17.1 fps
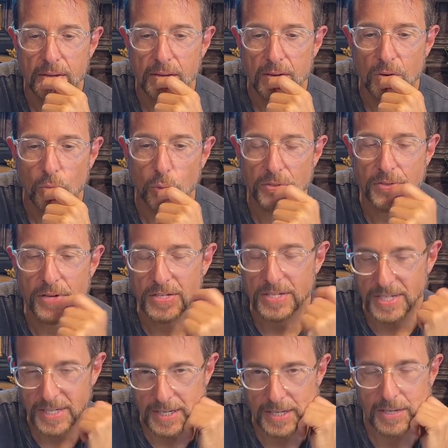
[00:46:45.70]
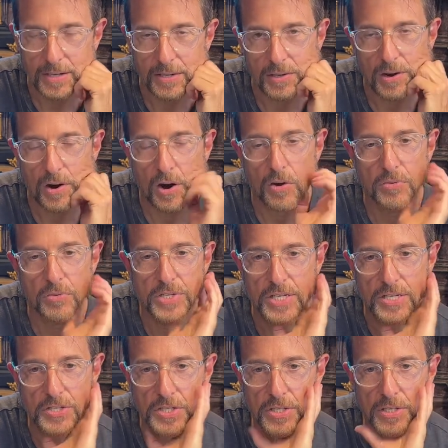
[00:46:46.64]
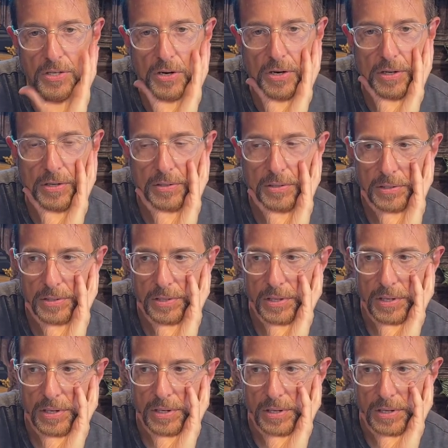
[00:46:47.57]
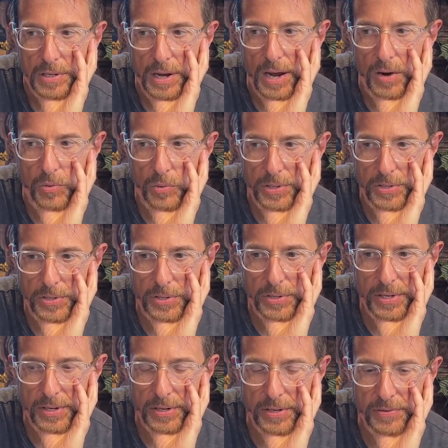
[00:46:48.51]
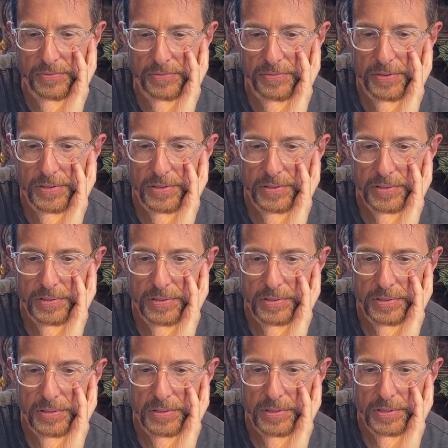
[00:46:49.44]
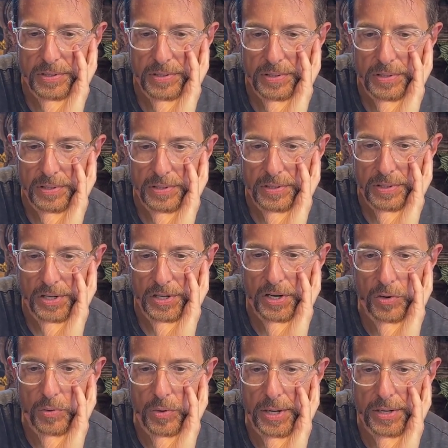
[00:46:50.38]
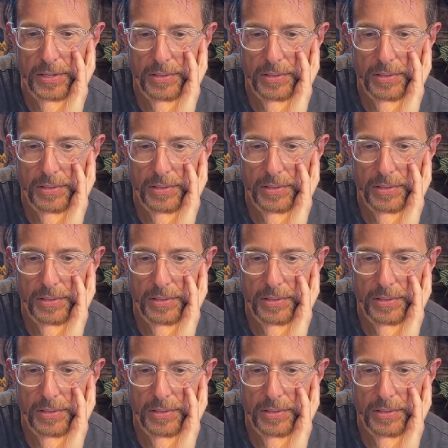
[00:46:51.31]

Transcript: With a D, R-O-D-G-E-R. I wonder if... You know what?